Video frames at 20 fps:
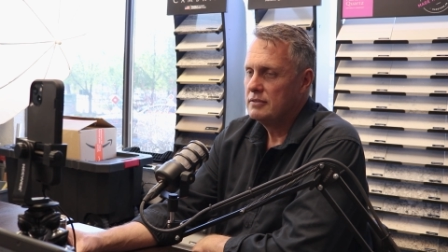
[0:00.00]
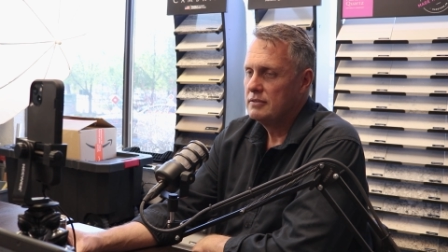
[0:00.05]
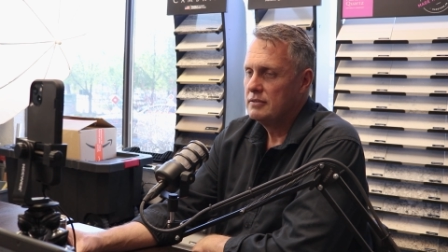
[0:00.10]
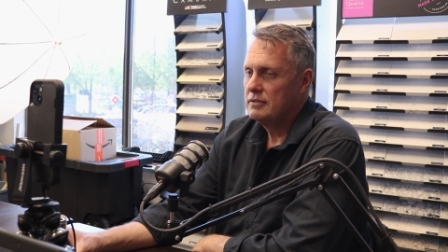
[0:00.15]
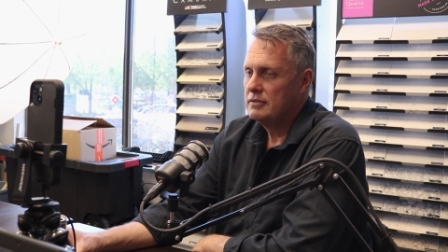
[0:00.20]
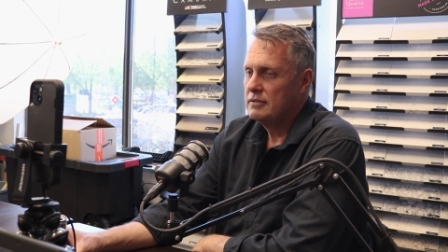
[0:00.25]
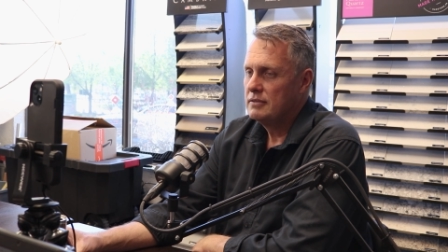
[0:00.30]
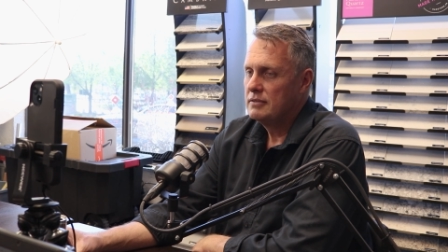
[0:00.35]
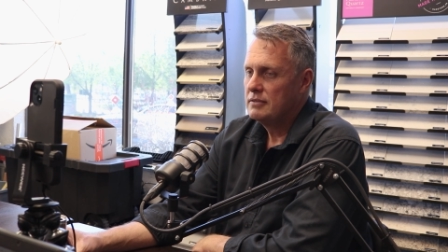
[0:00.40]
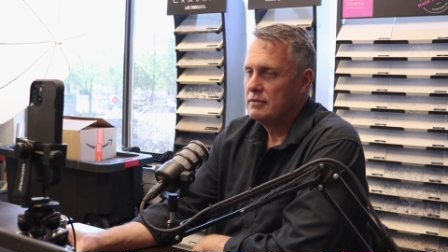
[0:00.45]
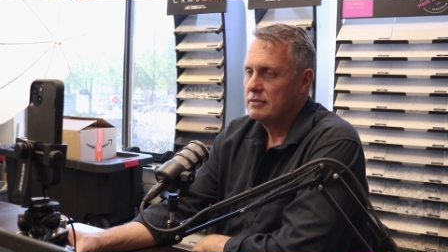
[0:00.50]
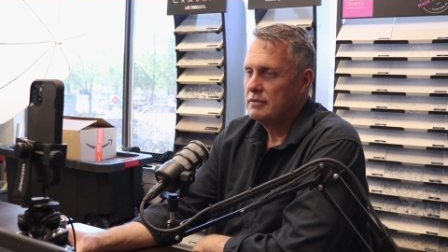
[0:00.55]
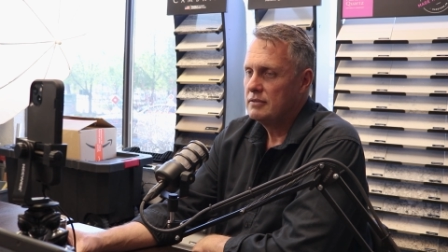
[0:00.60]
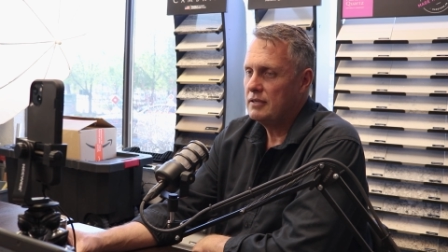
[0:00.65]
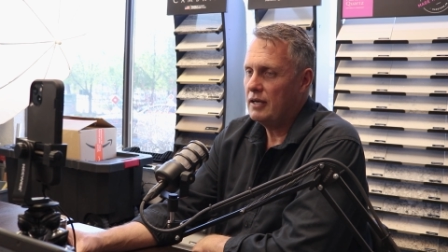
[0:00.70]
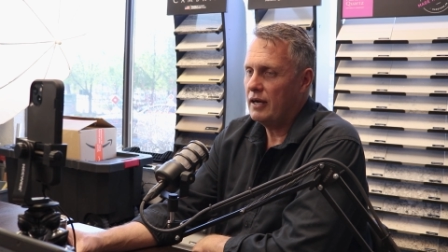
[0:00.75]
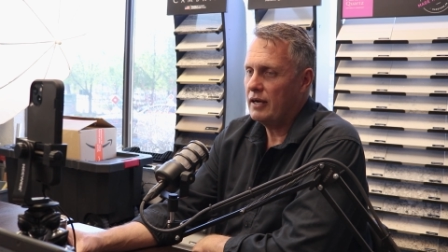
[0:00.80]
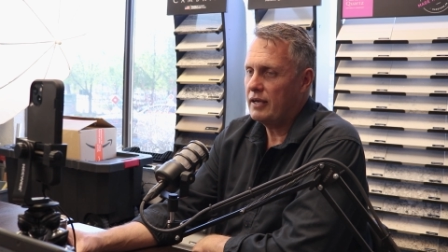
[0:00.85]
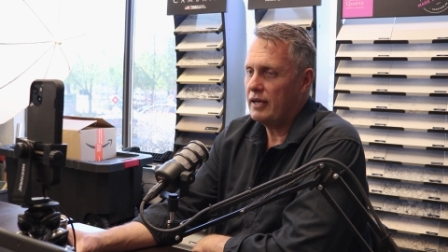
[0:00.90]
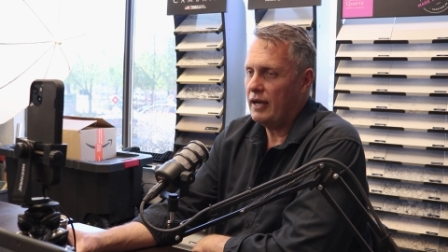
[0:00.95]
No, no,
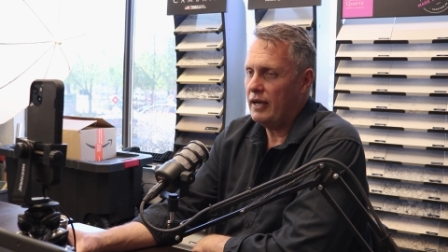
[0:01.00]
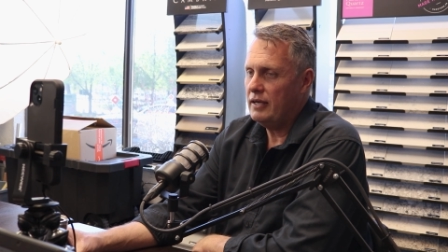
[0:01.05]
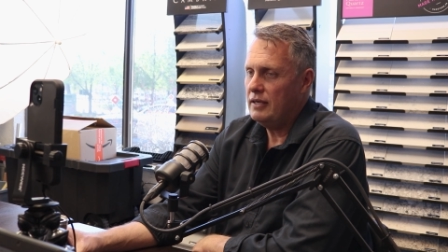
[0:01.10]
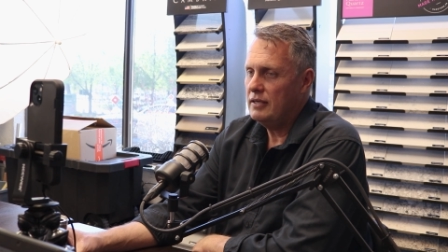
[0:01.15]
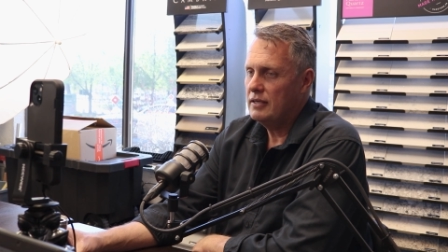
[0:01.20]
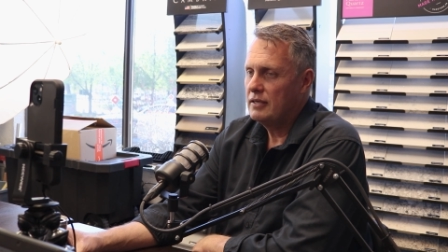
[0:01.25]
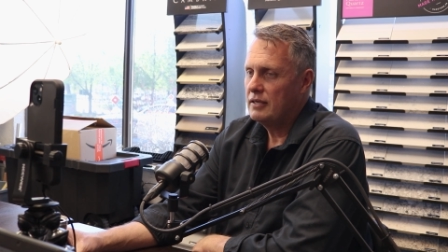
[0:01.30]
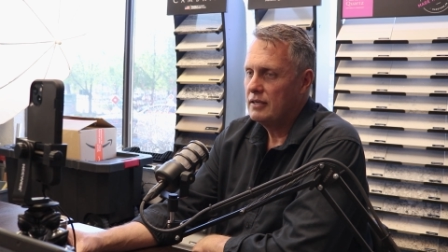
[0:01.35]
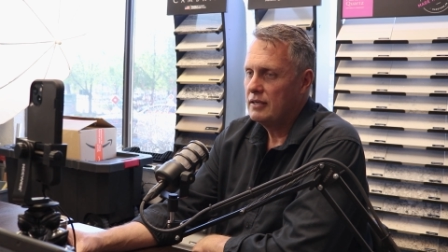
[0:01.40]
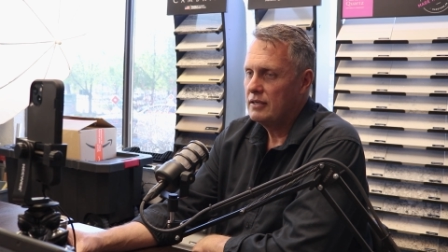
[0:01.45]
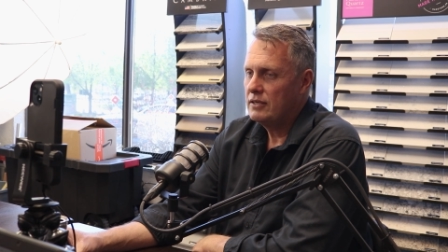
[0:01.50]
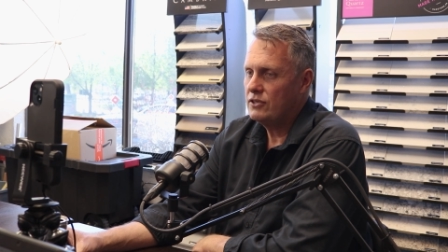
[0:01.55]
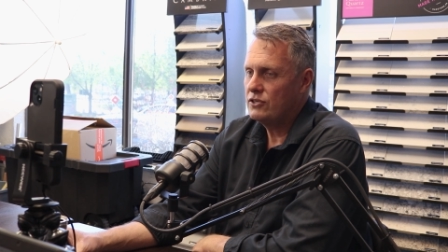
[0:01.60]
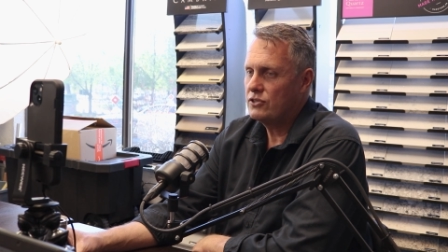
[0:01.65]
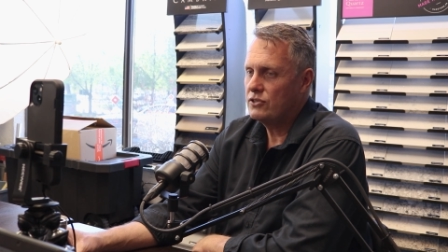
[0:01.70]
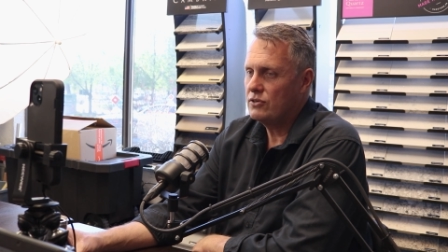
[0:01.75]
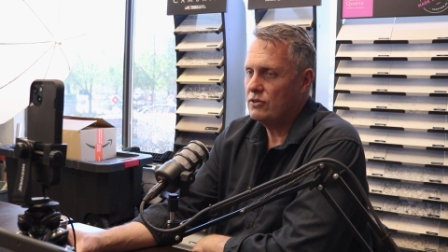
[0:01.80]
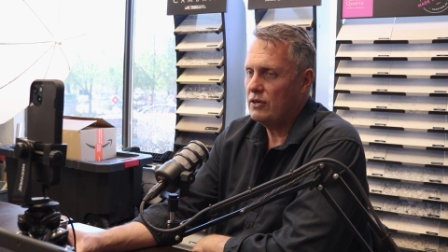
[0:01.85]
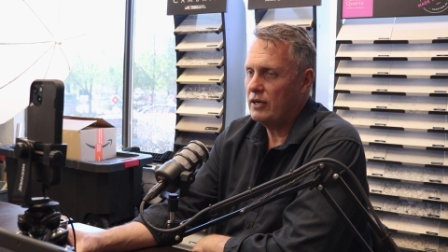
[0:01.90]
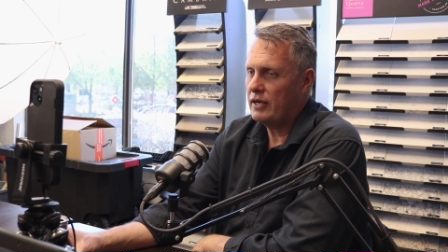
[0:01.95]
no. Okay. You
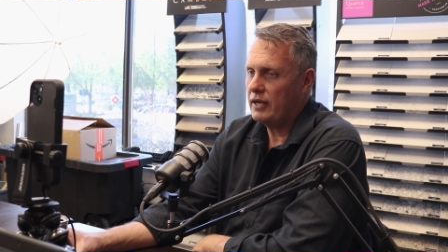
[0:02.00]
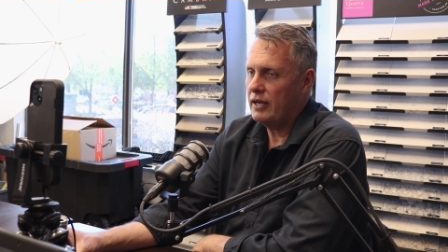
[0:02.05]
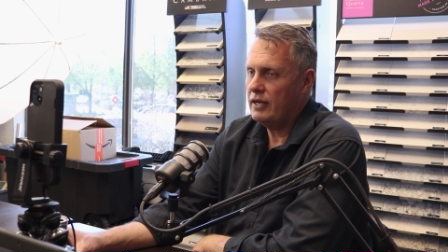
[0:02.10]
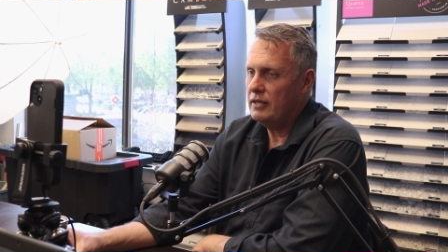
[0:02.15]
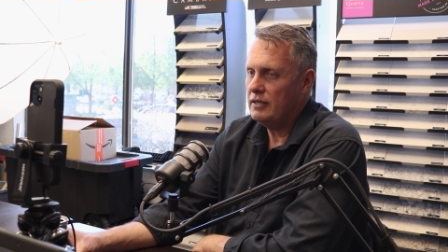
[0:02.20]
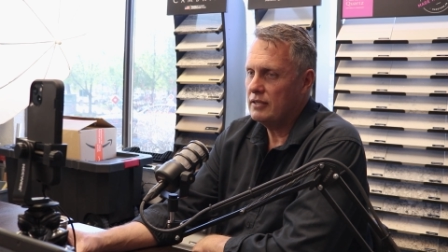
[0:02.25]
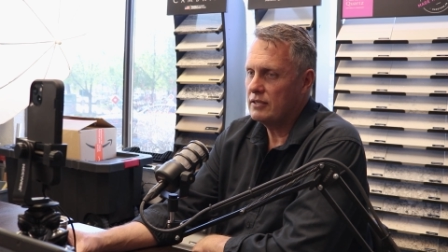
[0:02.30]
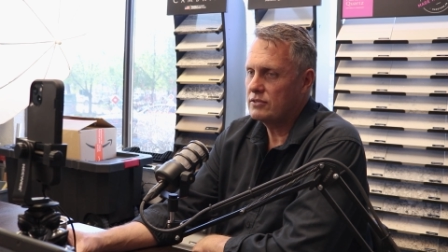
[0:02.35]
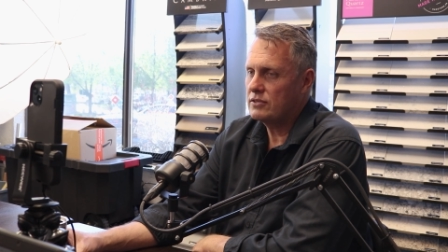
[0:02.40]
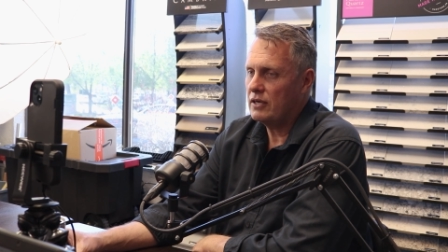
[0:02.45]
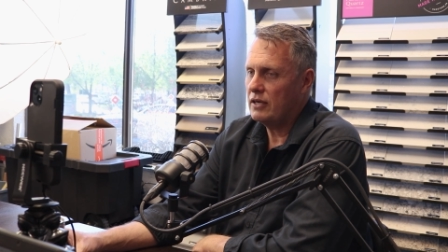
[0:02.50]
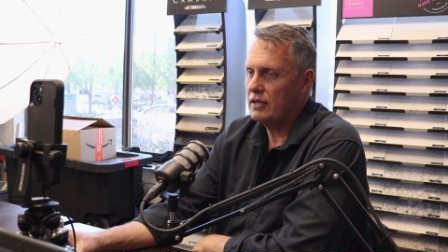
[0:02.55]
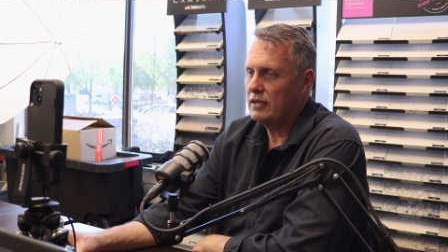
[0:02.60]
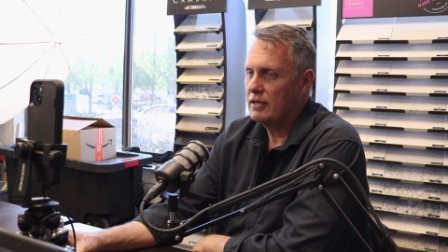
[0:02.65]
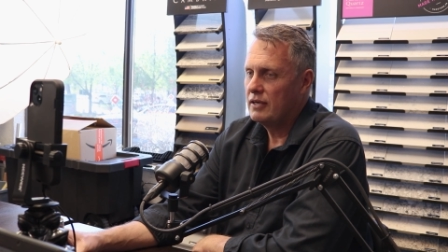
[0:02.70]
sure? Okay. That's it.